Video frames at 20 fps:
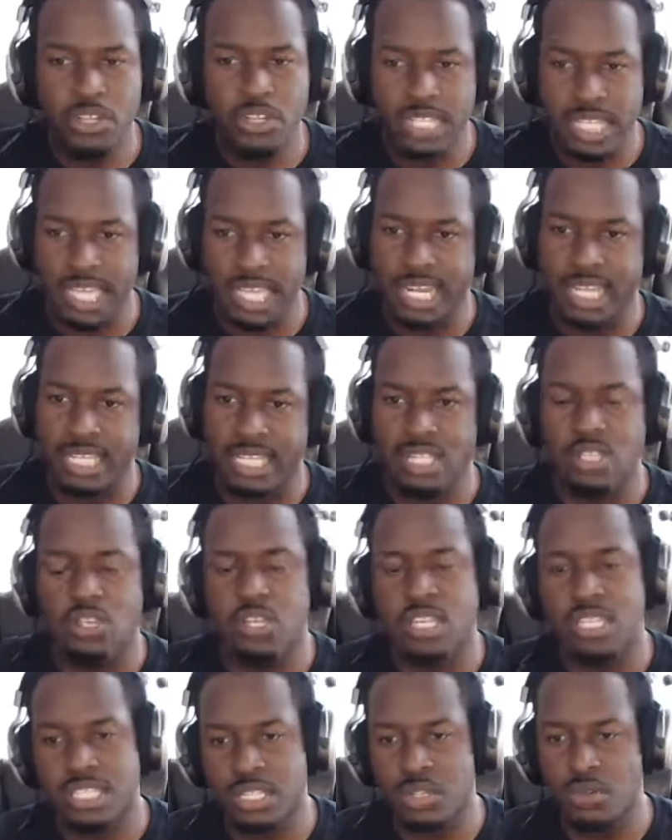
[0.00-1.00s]
to take it as
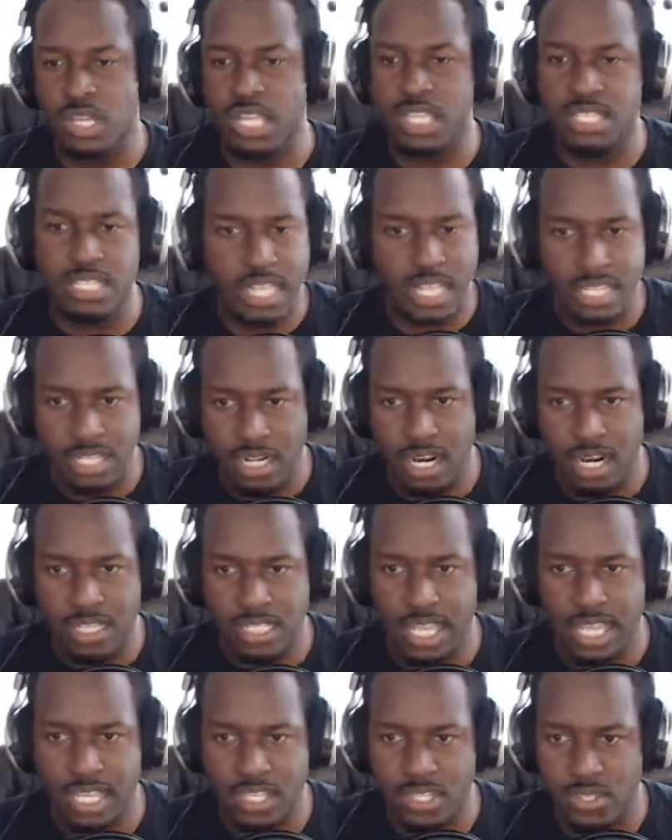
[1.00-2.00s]
it's like
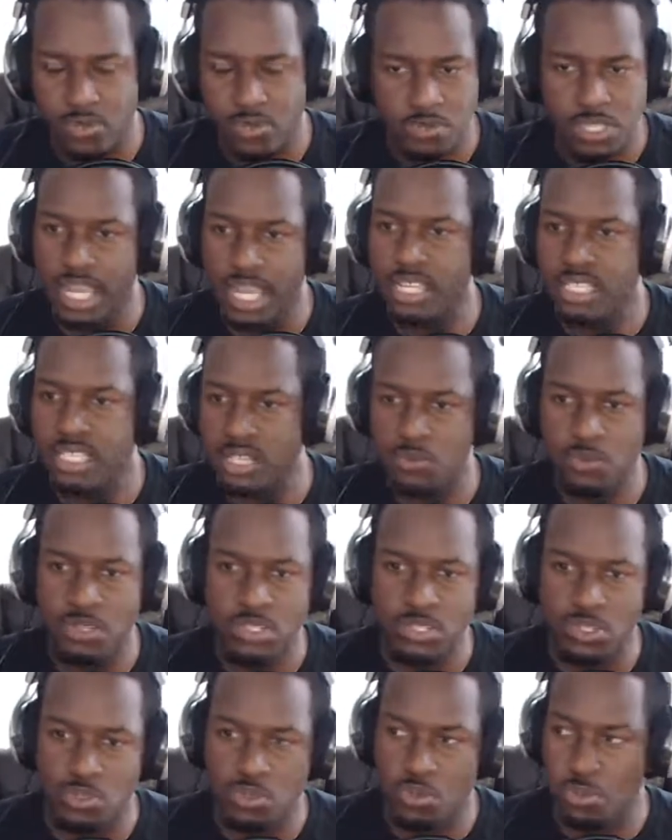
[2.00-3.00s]
Tarzan too. Tarzan
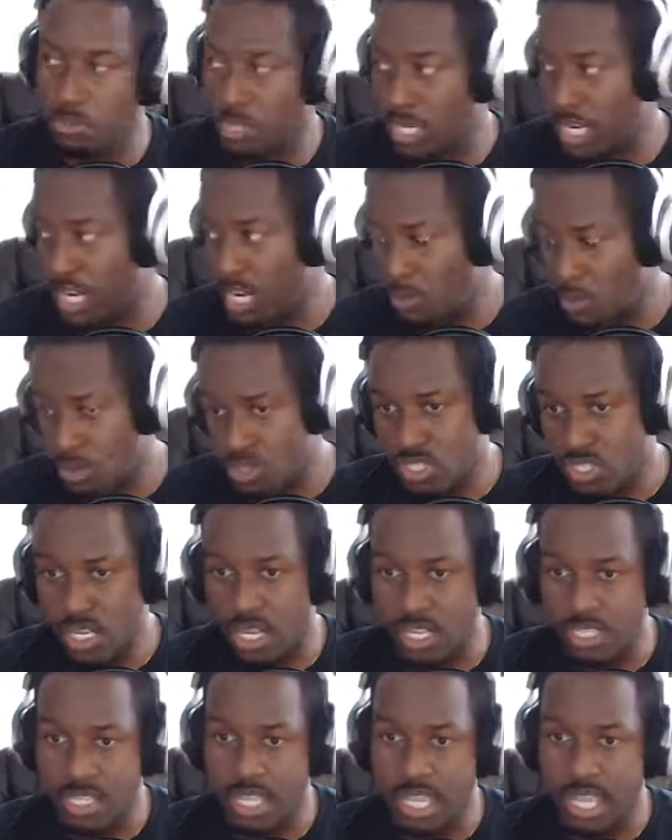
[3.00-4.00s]
was in True Blood, and I watched
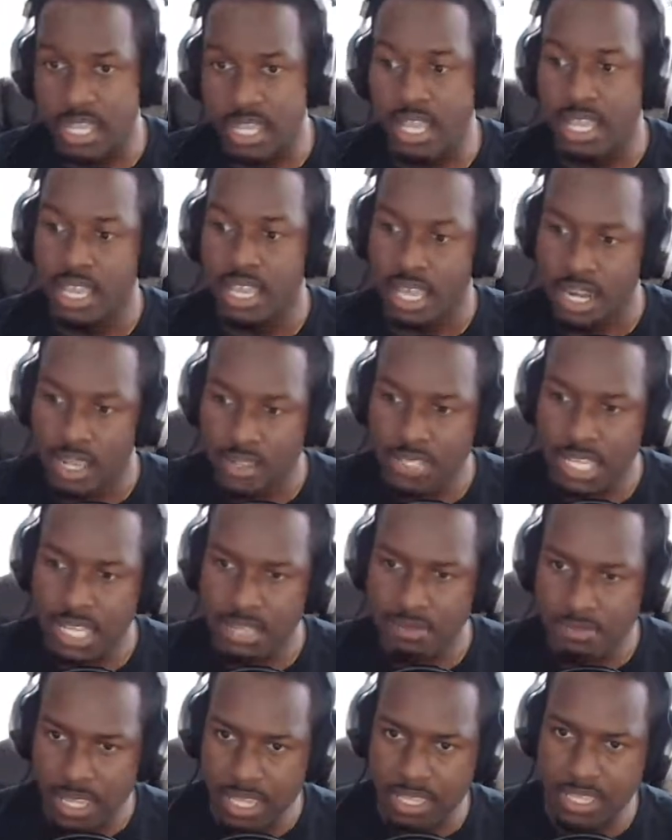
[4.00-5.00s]
Tarzan, and I was
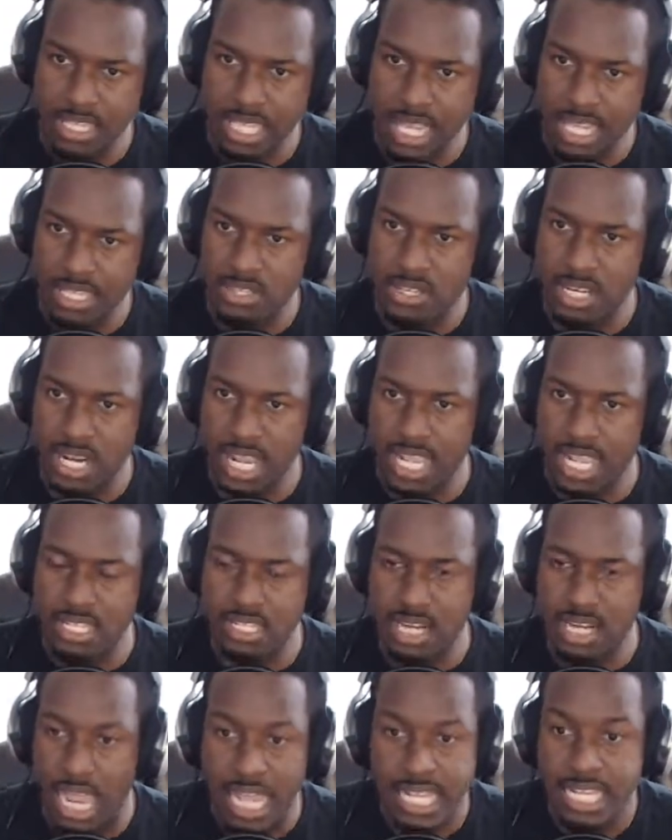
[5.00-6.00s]
like, yeah, this guy's a good
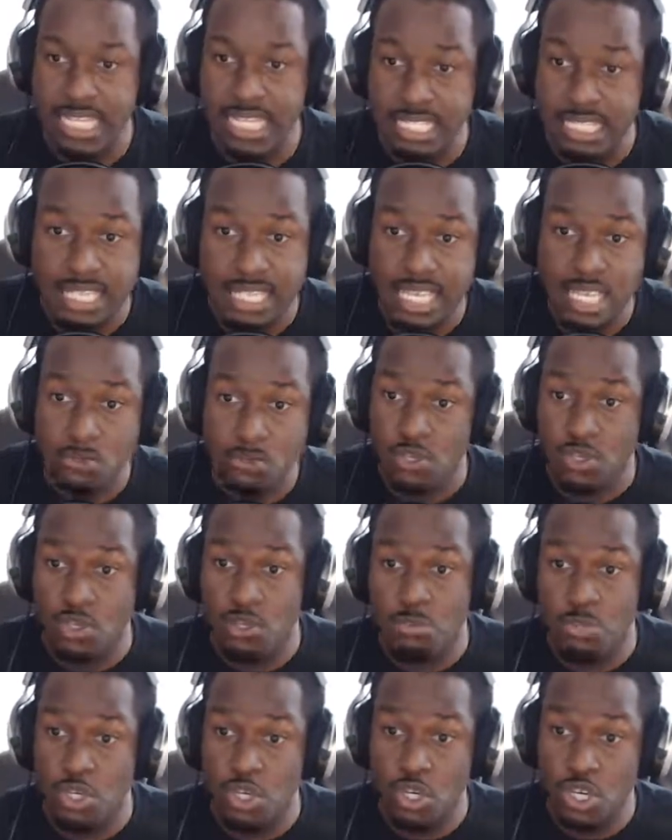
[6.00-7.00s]
actor. I didn't think he was
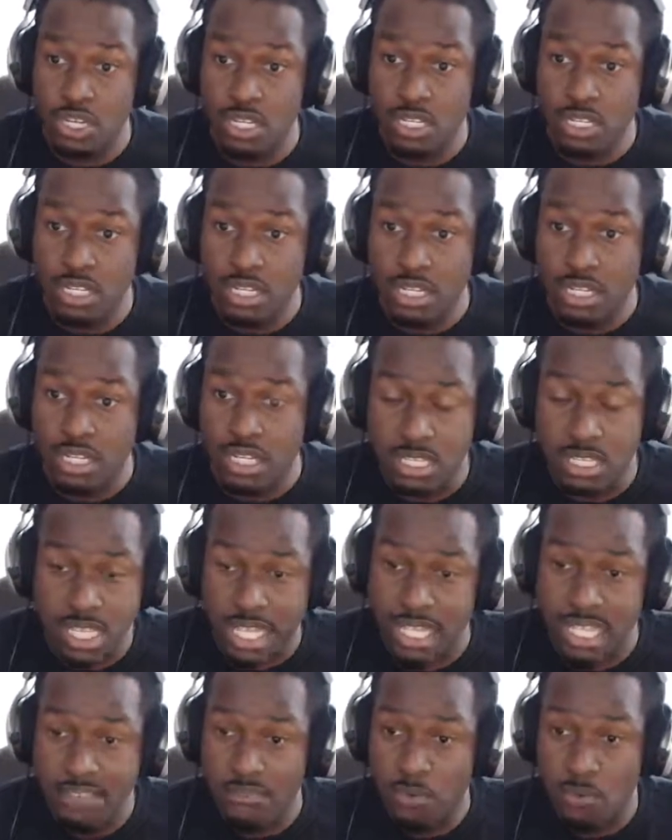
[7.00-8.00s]
going to be good because
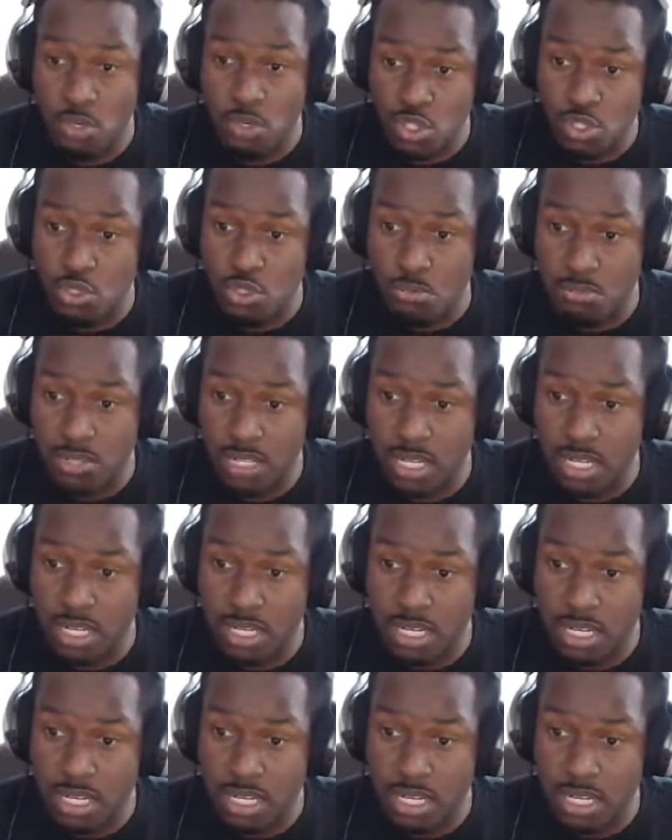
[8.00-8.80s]
I never watched True Blood.